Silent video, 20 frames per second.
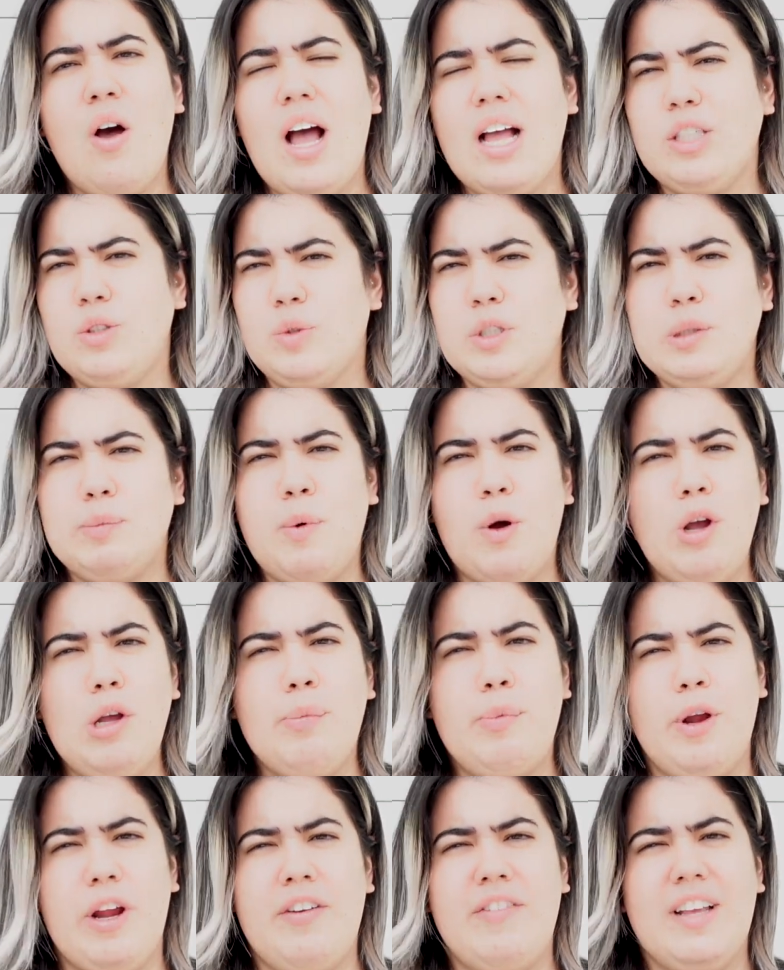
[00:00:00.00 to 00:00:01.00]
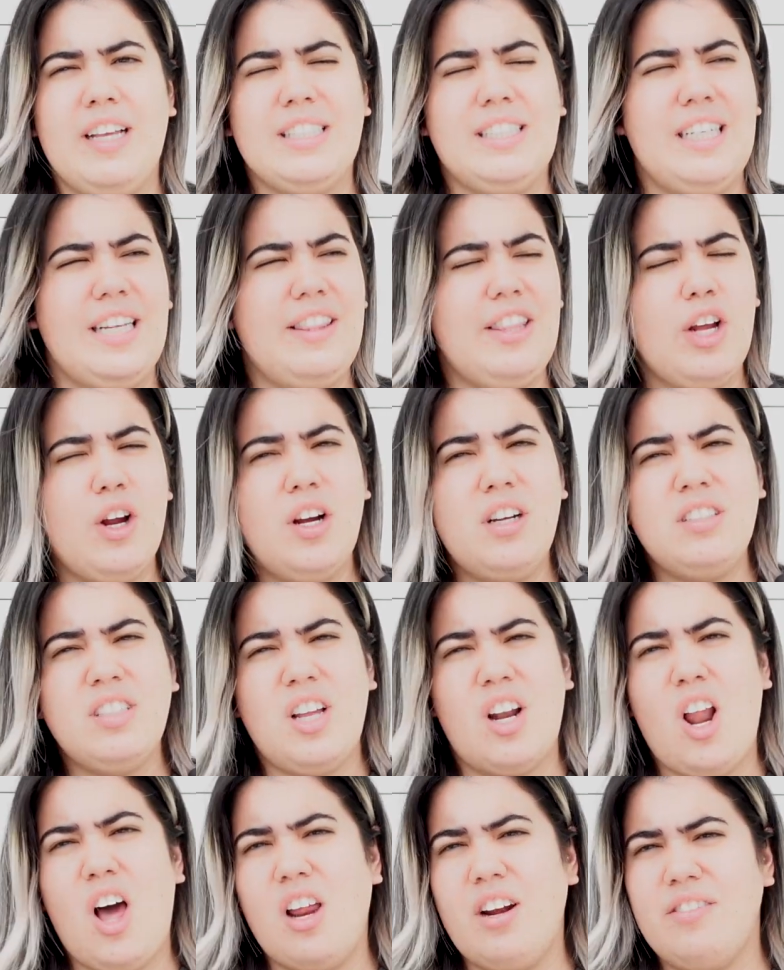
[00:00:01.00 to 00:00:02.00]
as we spoke previously, there is a
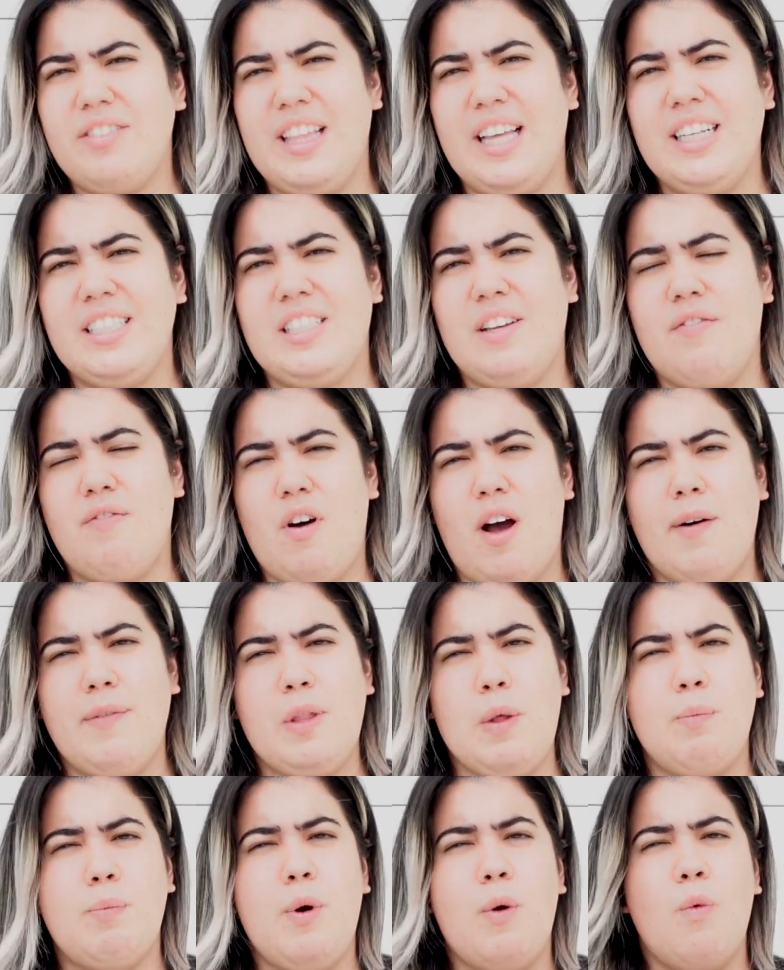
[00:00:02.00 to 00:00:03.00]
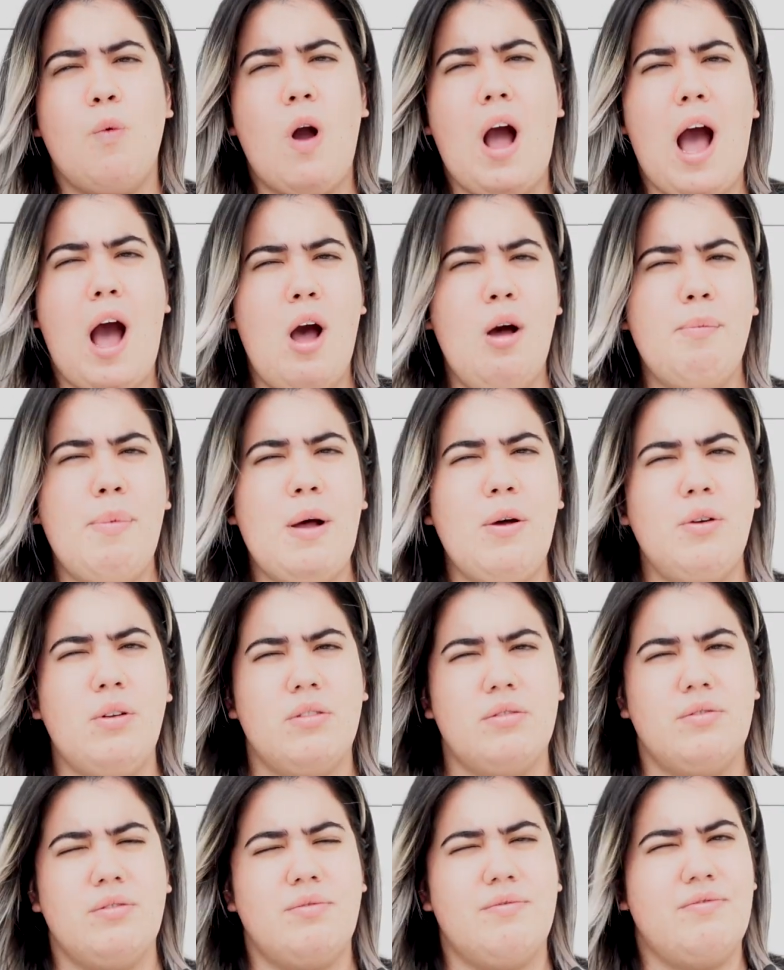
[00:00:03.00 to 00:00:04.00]
lot of things involved, but how about
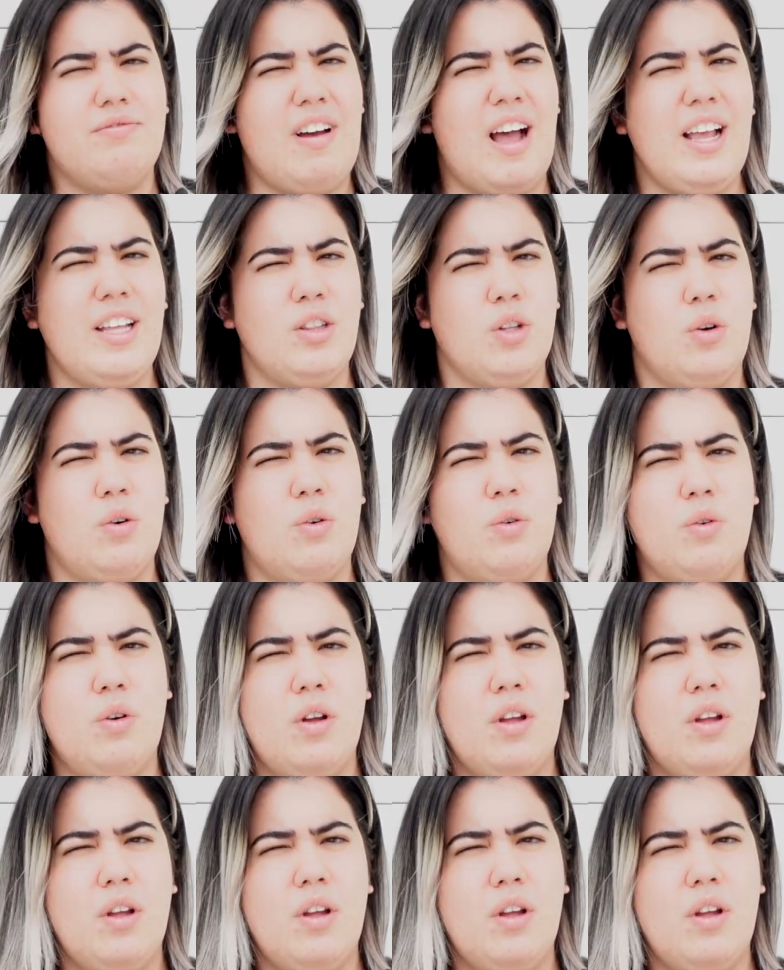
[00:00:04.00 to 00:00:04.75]
vinyl?